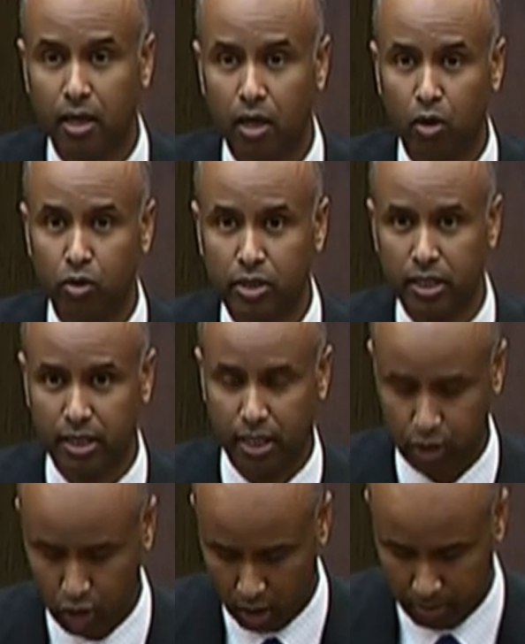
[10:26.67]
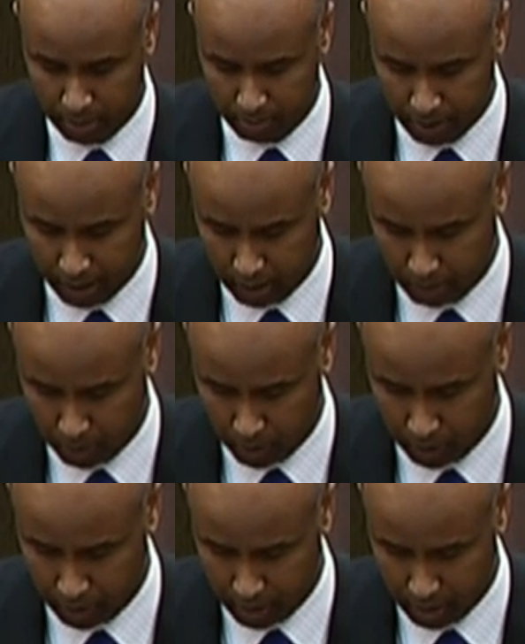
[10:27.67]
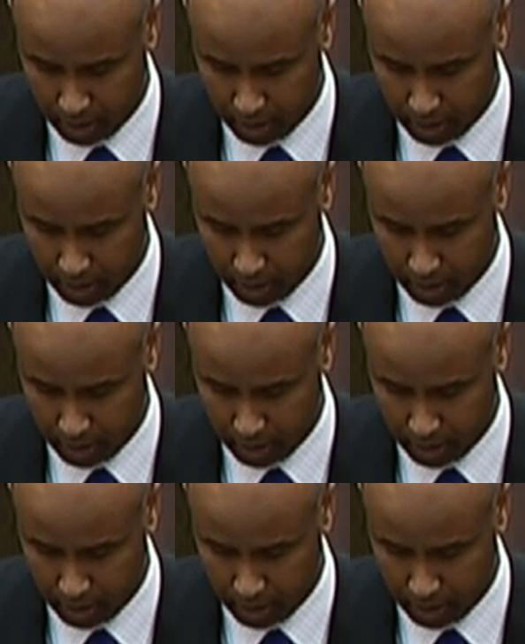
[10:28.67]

losing their job and being deported